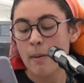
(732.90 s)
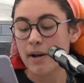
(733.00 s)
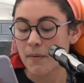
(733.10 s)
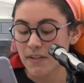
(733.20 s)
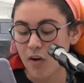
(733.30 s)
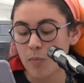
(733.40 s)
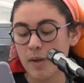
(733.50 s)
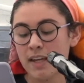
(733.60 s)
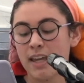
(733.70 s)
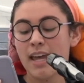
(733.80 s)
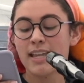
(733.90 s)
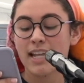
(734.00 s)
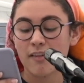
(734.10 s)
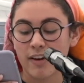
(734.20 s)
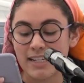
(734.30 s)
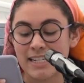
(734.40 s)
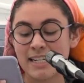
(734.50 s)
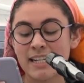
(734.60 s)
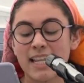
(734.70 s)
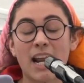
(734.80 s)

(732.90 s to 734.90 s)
But I was hoping that if I didn't,